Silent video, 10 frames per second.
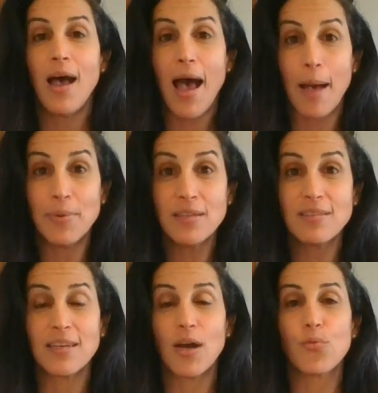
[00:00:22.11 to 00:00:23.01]

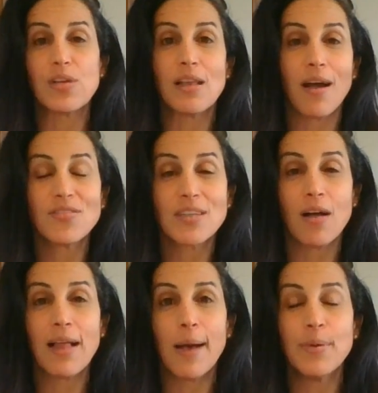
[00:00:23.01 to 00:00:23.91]
habits and healthy
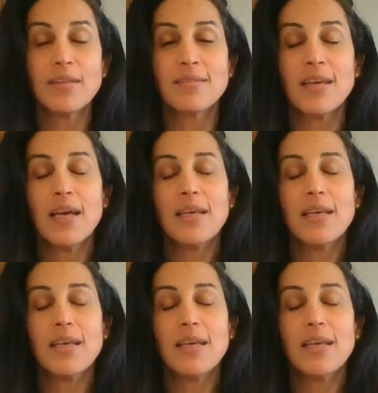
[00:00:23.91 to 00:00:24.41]
lifestyle habits.